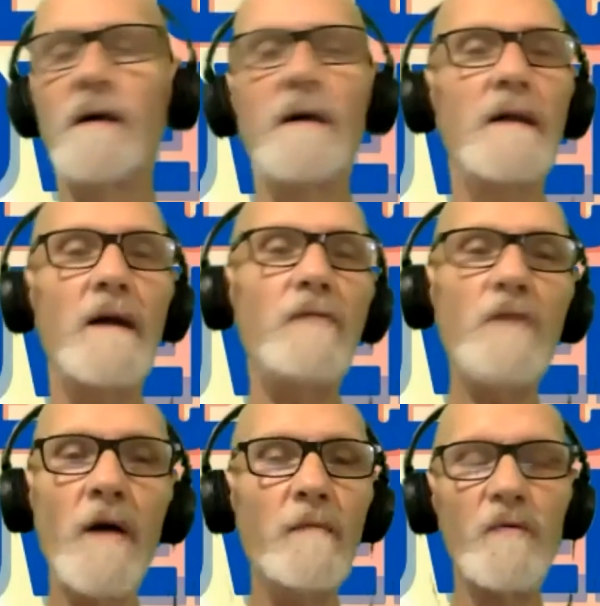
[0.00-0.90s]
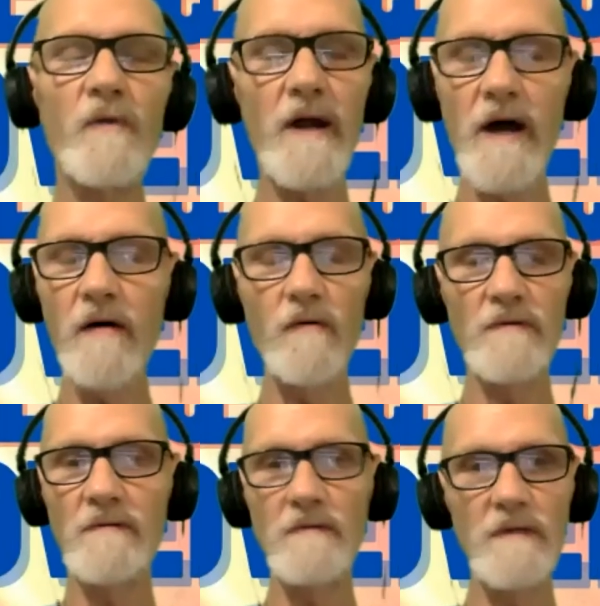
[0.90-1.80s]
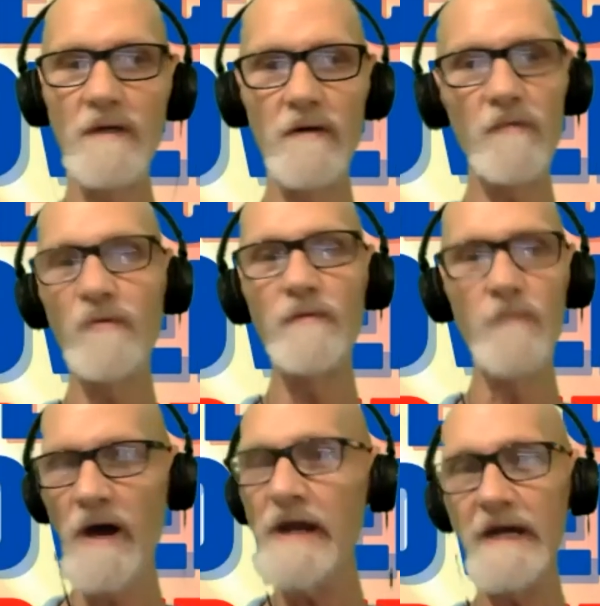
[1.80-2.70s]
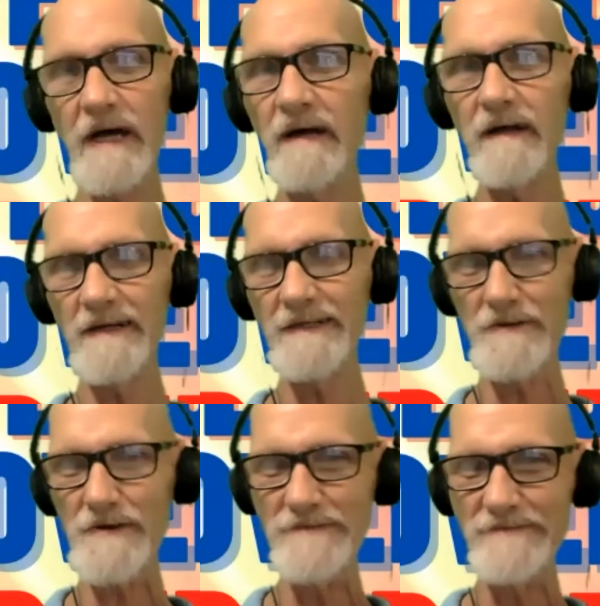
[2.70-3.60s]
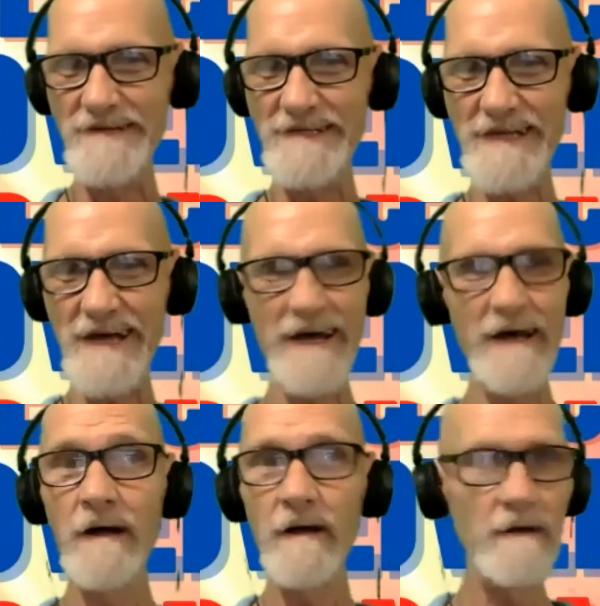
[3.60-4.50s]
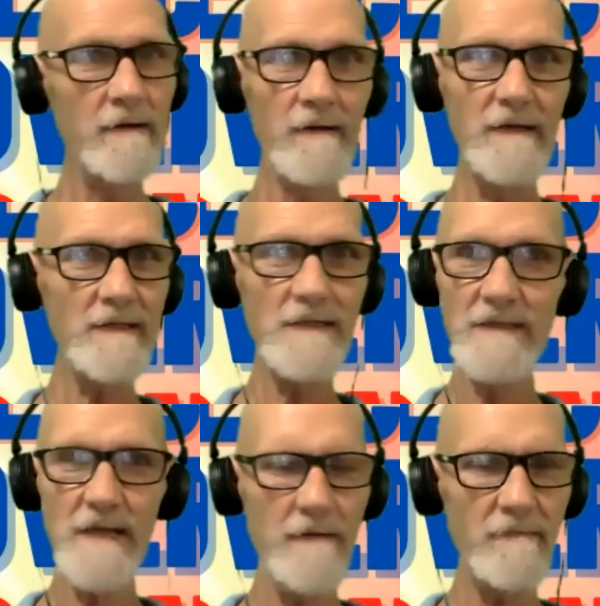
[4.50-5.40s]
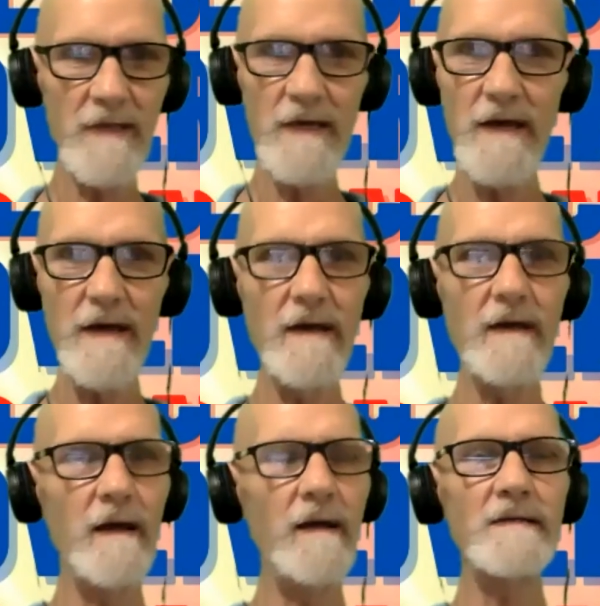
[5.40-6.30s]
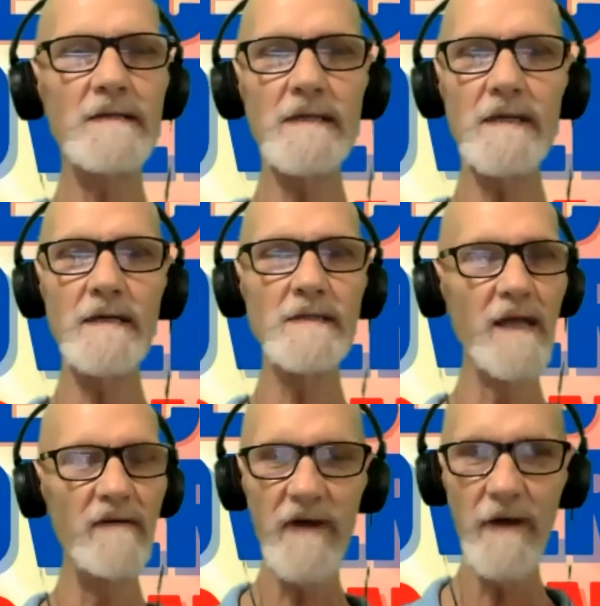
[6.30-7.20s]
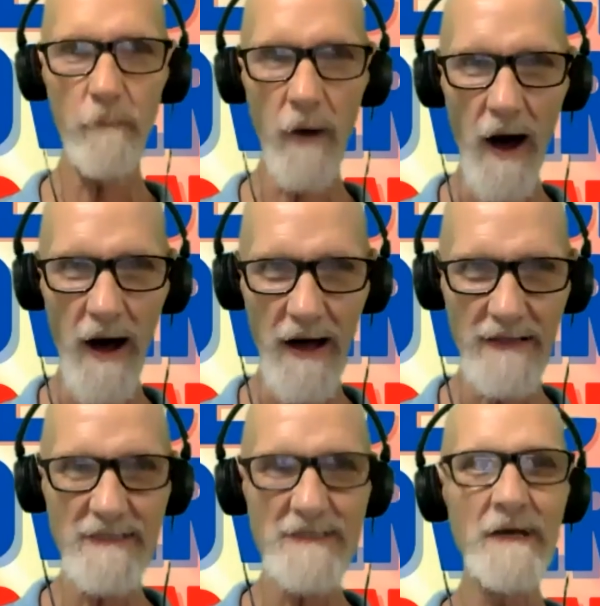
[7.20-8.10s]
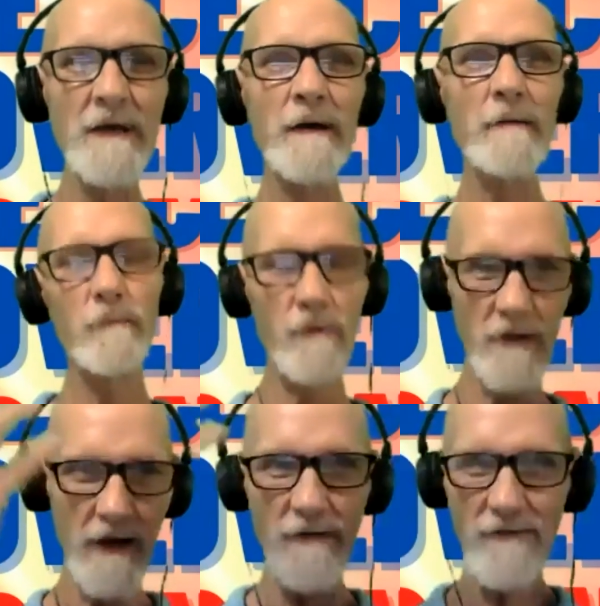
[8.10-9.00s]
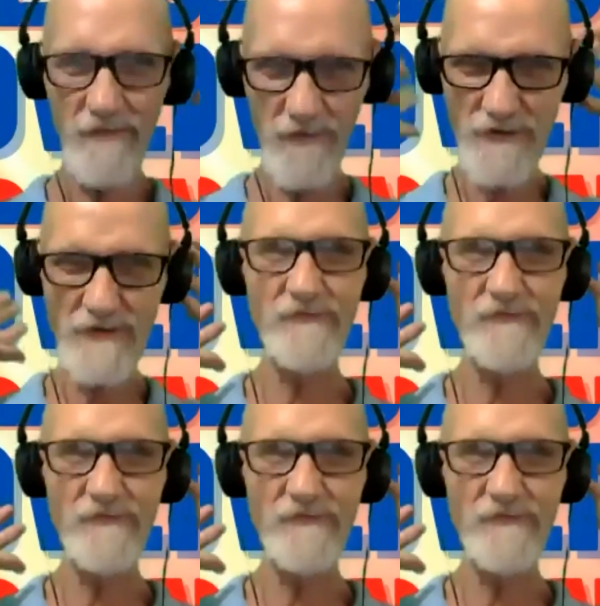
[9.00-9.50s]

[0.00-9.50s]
Now they're coming right out and, you know, they're rebranding it as the Great Reset. It's the same thing. It's living in pods, putting on the virtual